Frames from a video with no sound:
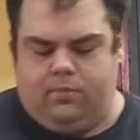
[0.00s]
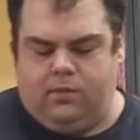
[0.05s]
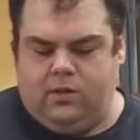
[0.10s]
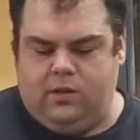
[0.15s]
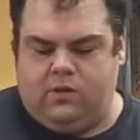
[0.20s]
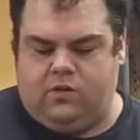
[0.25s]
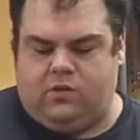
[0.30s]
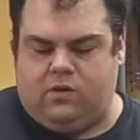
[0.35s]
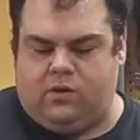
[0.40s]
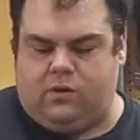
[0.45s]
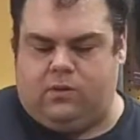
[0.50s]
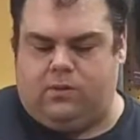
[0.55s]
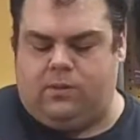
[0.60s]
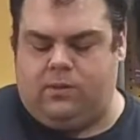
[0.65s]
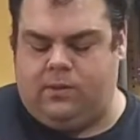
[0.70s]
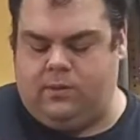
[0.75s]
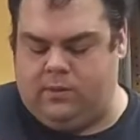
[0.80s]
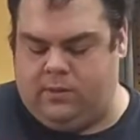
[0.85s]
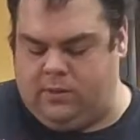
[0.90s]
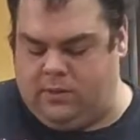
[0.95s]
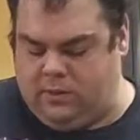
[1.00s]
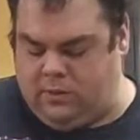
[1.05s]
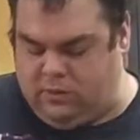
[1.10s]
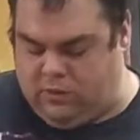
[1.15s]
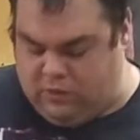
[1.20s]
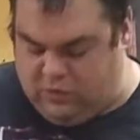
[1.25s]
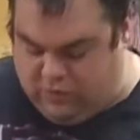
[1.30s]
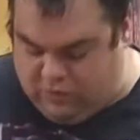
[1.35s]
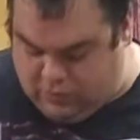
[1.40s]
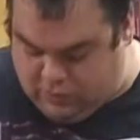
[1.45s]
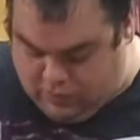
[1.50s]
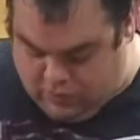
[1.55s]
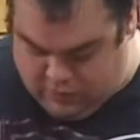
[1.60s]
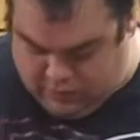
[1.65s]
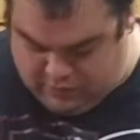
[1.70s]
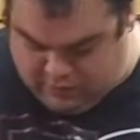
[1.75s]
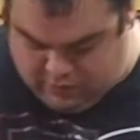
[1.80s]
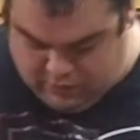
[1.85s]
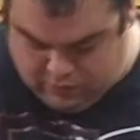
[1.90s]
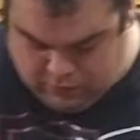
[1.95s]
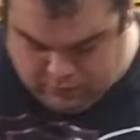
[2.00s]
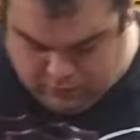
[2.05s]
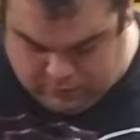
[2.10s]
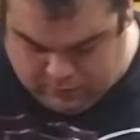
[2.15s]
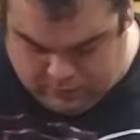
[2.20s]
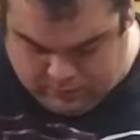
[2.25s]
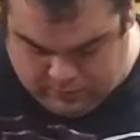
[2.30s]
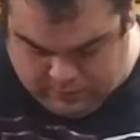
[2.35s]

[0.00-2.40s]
So, just to go into,